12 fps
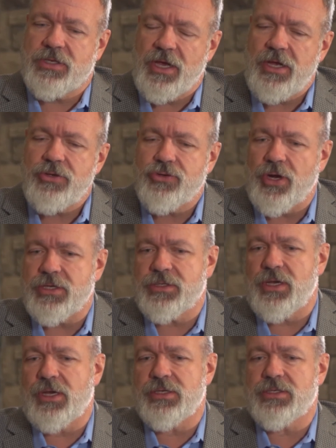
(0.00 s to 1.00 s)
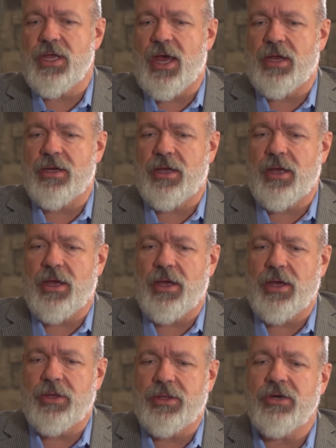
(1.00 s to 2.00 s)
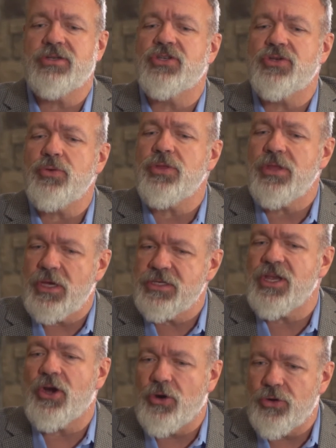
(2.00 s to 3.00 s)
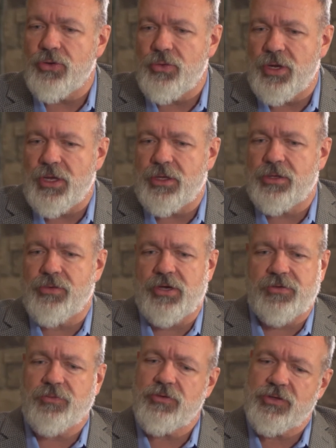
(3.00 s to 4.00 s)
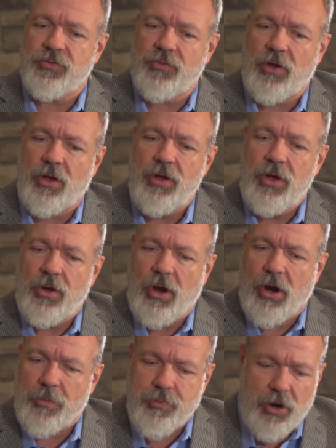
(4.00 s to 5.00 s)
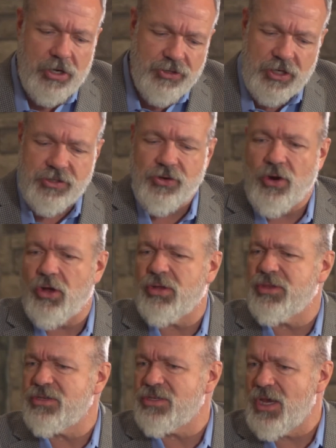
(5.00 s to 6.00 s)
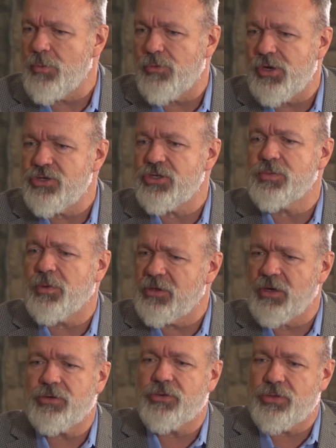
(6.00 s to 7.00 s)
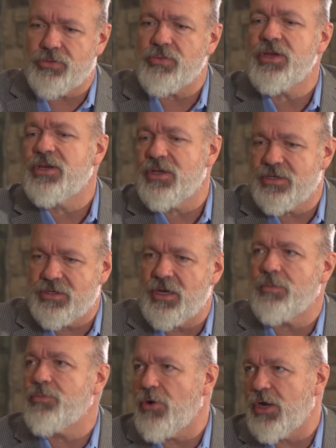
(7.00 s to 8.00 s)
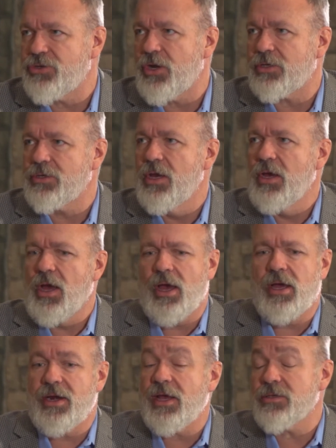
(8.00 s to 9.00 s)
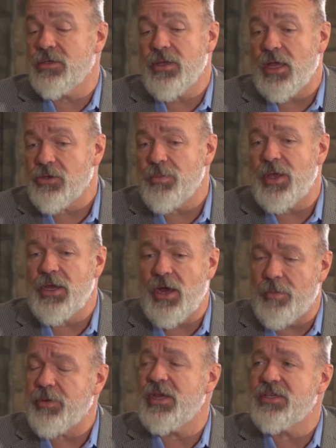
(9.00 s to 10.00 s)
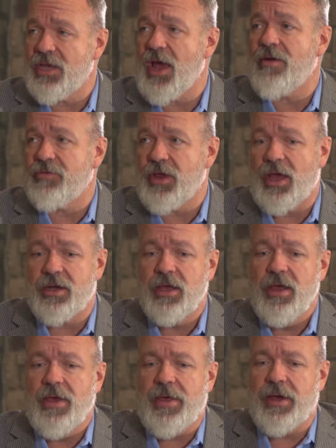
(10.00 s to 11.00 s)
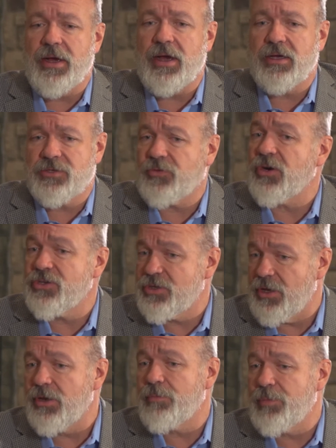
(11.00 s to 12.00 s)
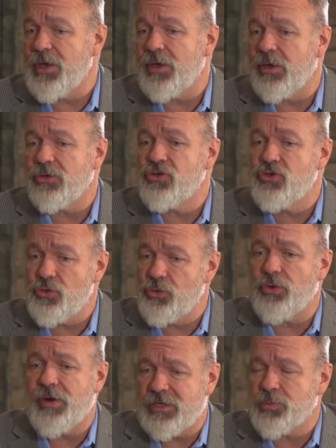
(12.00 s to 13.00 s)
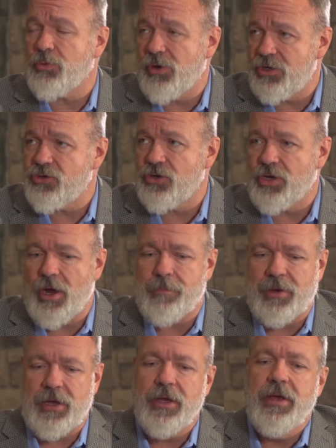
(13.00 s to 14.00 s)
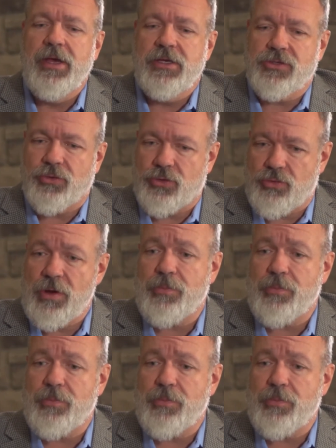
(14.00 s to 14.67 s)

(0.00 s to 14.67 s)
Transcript: interesting is that there's certain things that are unique to us. First of all, our projects are all in the same regions, but they're three distinct projects. And that's not too many companies have that as far as being a junior exploration company. So three